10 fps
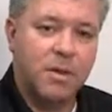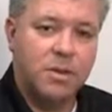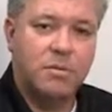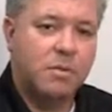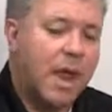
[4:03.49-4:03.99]

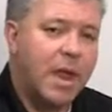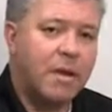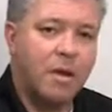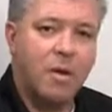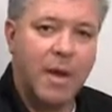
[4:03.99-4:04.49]
you
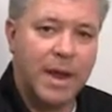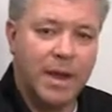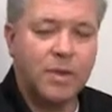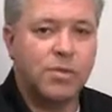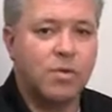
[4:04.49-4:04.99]
can't go
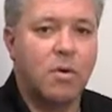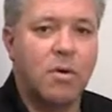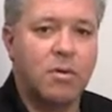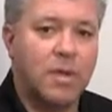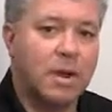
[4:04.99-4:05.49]
any
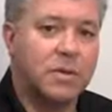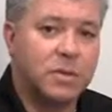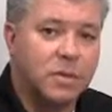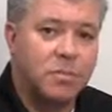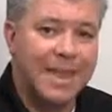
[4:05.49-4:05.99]
shorter than a
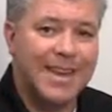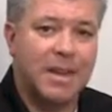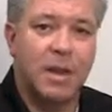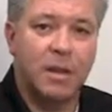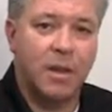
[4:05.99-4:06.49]
2-minute
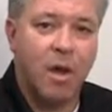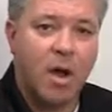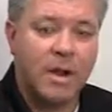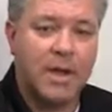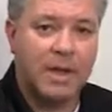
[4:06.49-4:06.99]

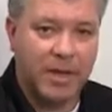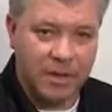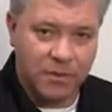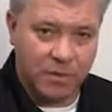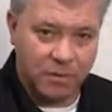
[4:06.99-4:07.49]
logging
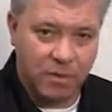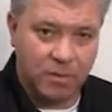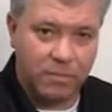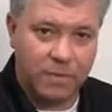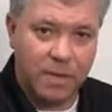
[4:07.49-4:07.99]
interval.